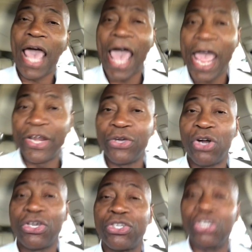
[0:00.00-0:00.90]
And you
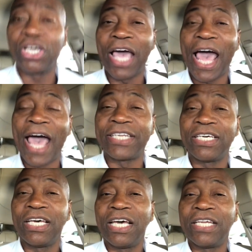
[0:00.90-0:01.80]
can also look at
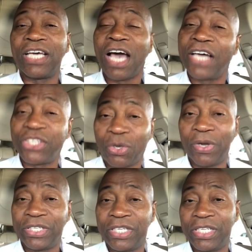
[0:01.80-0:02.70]
the
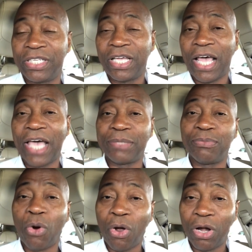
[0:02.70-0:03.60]
consequences as
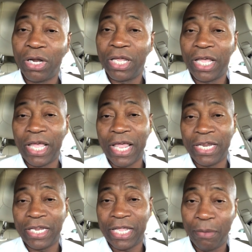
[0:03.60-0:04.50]
moral
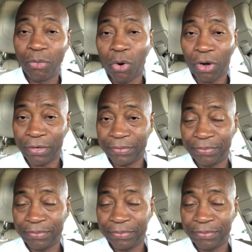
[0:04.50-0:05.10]
and immoral.